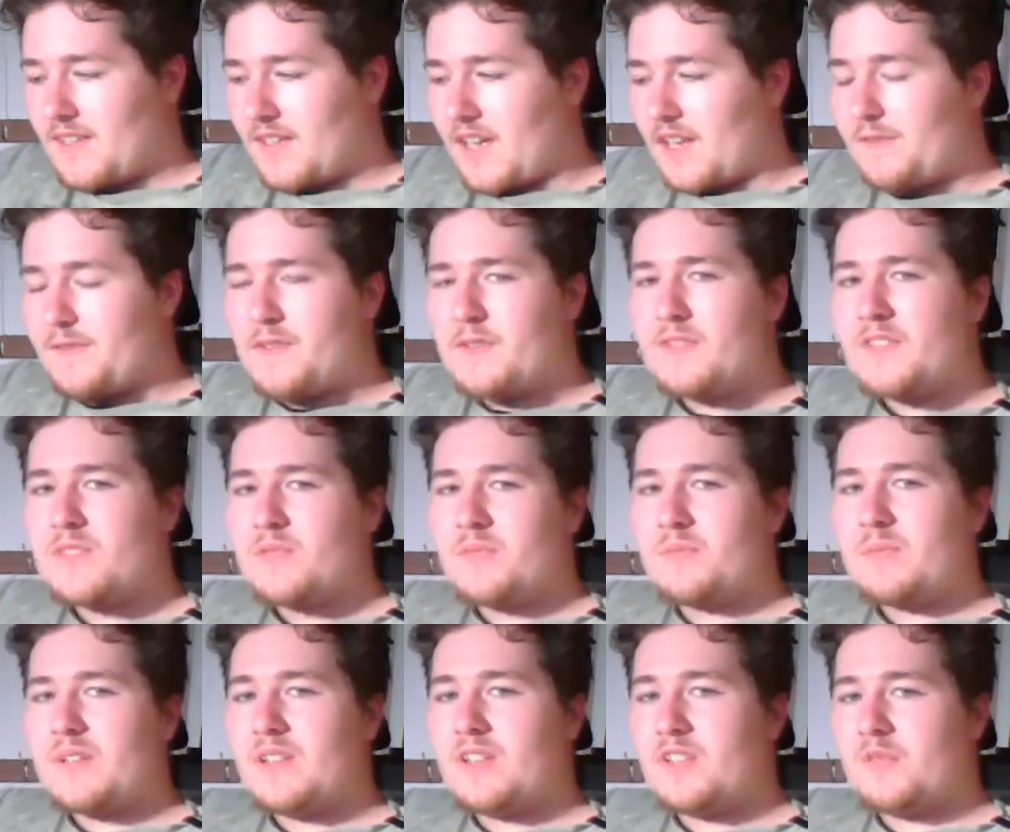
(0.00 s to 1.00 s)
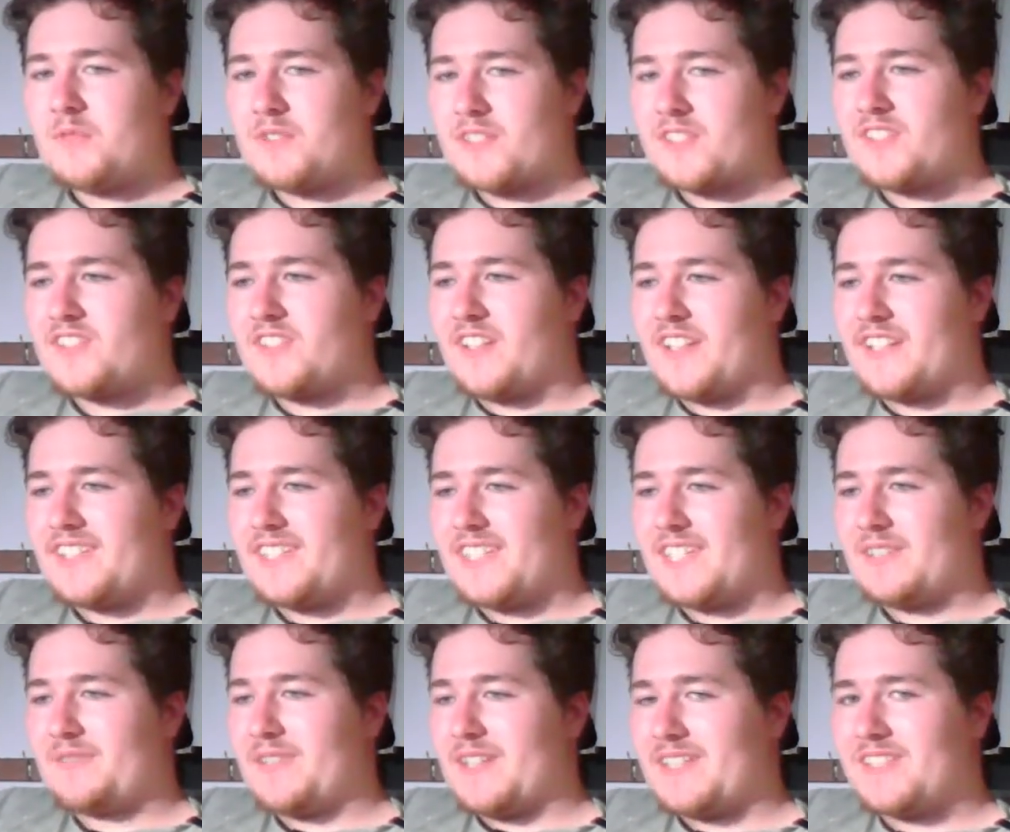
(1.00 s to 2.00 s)
I feel this would be a lot more
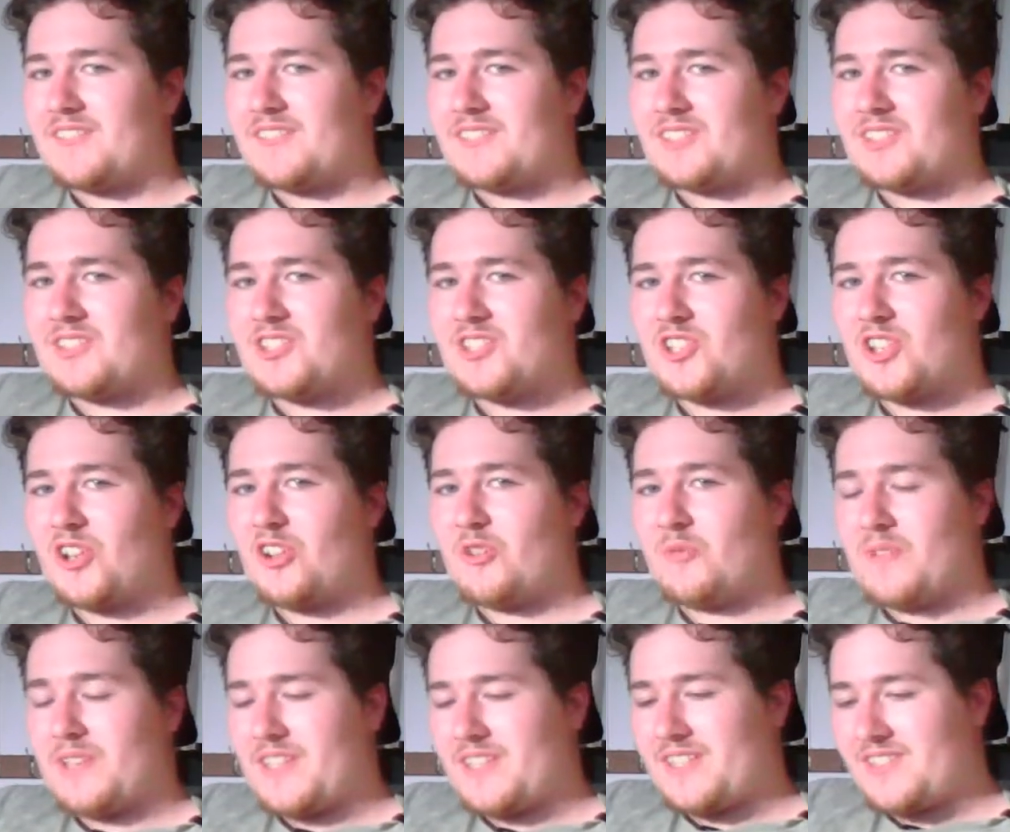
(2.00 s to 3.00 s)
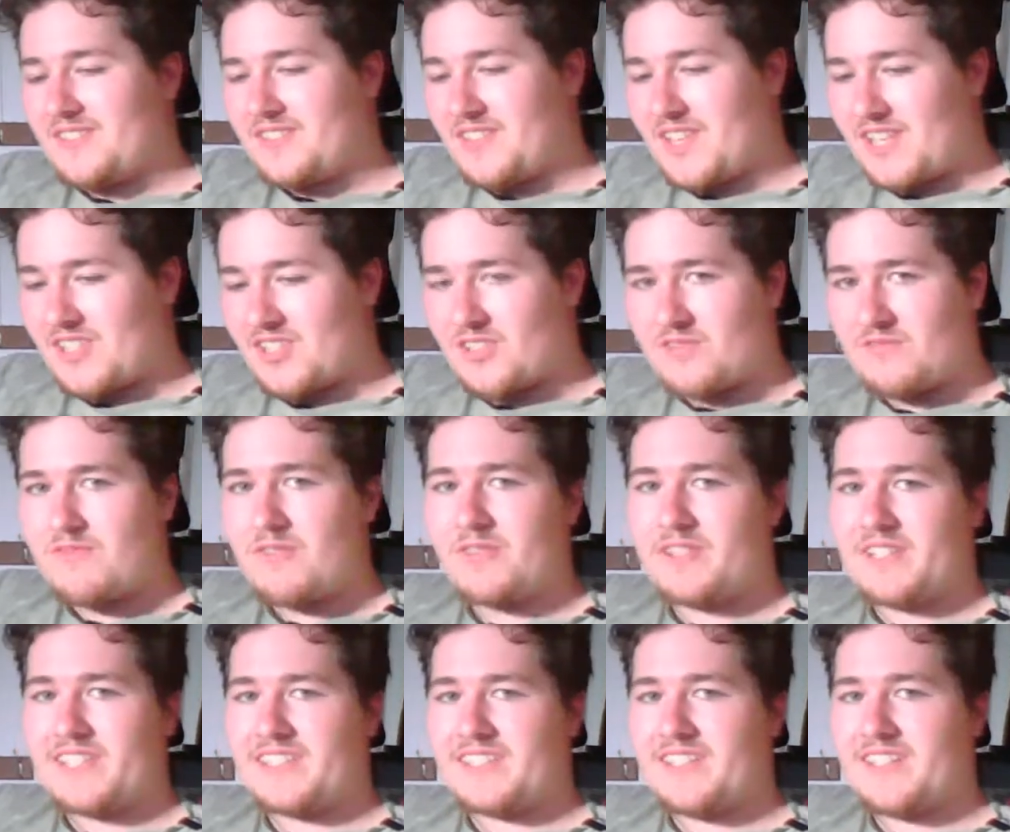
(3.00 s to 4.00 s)
exciting if I had something to show, but it's just
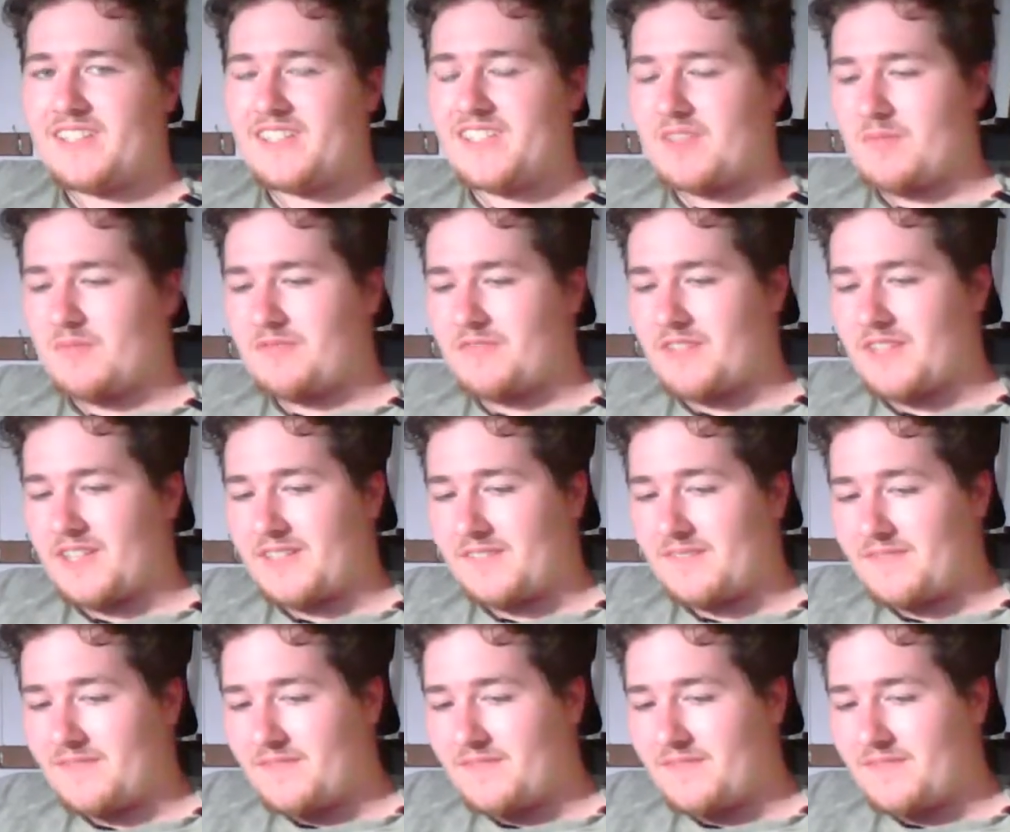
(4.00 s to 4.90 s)
rolling a dice, I'm afraid.